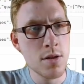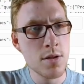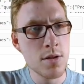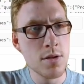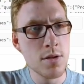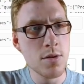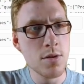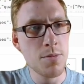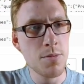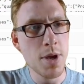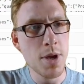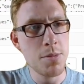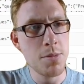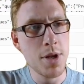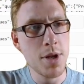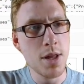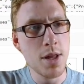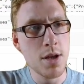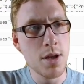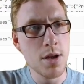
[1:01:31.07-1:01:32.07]
So
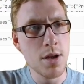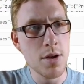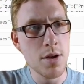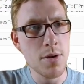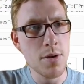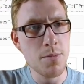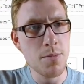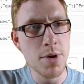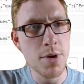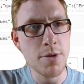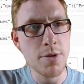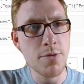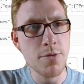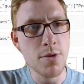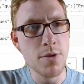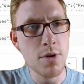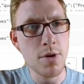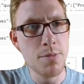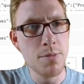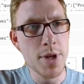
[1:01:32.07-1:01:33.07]
maybe the
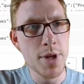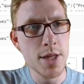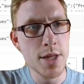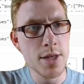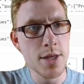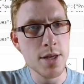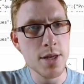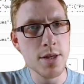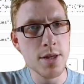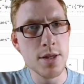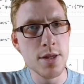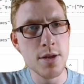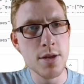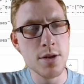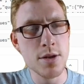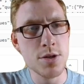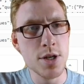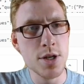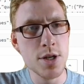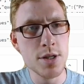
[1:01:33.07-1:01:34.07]
performance is
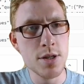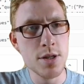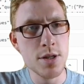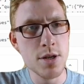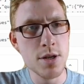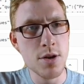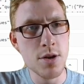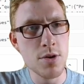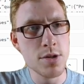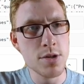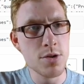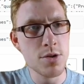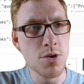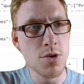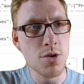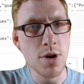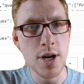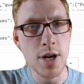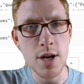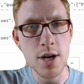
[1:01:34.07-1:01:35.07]
just not
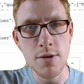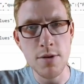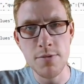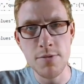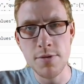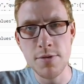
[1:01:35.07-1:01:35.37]
strong enough